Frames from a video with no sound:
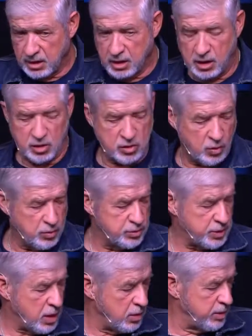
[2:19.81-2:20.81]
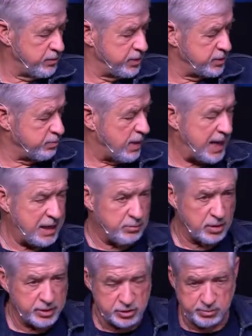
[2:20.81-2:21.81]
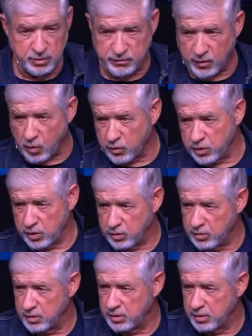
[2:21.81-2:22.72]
Of course, all of this Bible is before you.